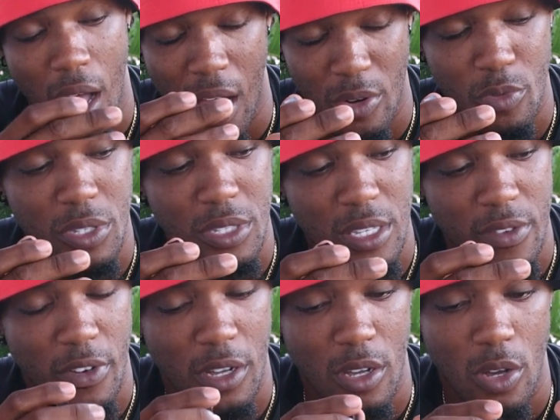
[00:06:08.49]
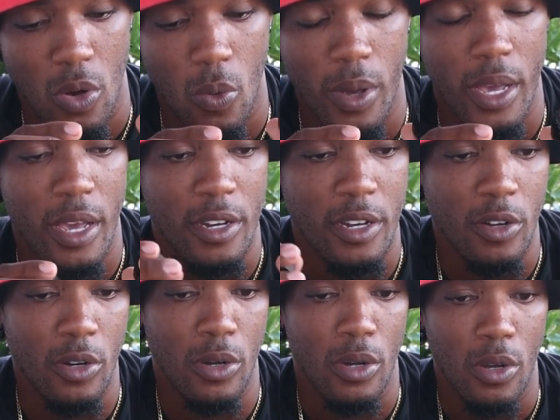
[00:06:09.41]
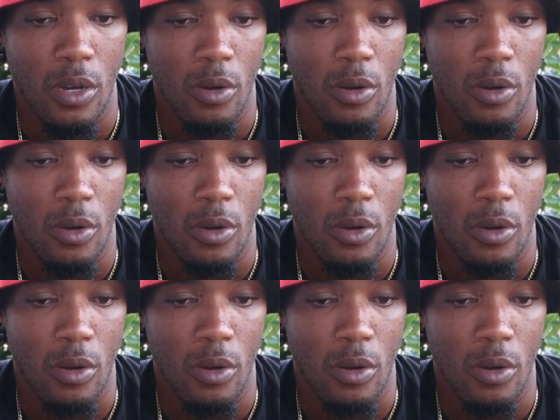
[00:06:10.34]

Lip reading: and receiver, where the